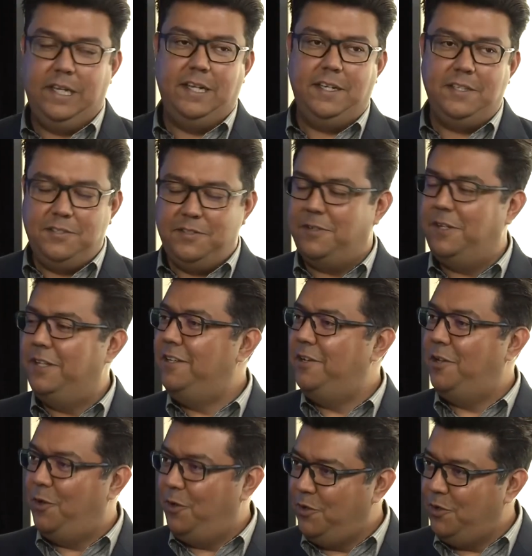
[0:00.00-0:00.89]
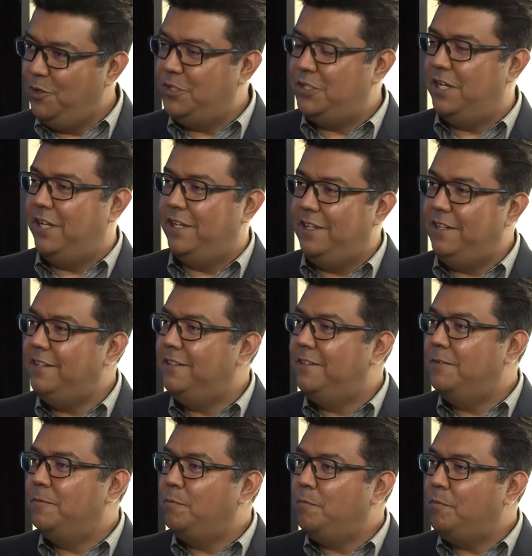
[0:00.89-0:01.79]
us rather, along your journey,
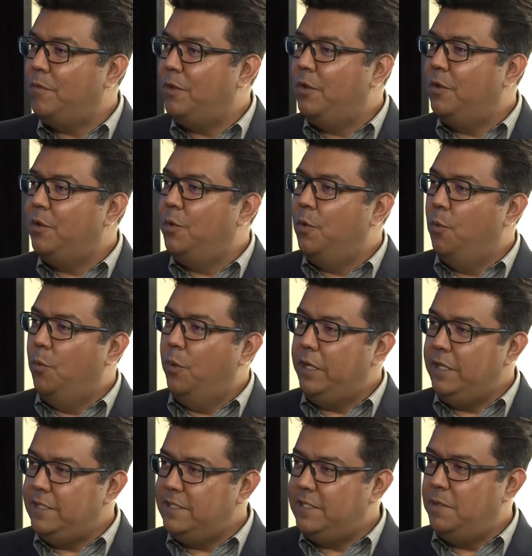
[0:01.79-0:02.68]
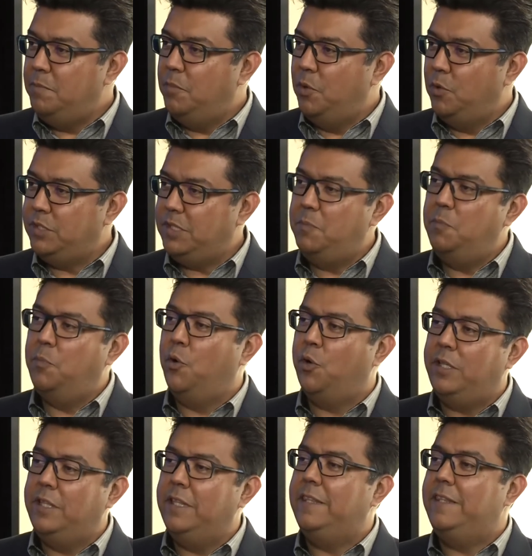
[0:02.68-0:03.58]
what is the most
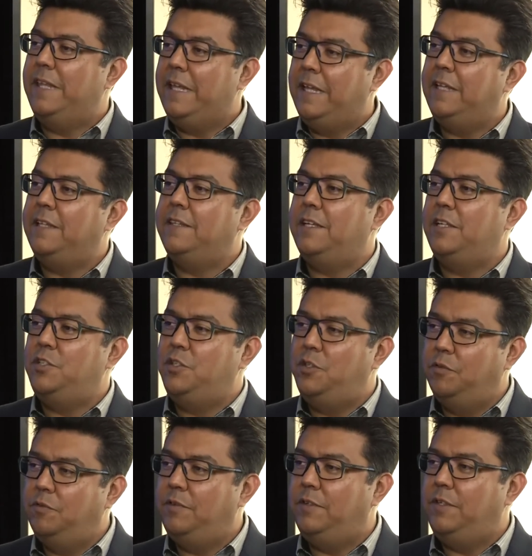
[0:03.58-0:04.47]
important thing that you've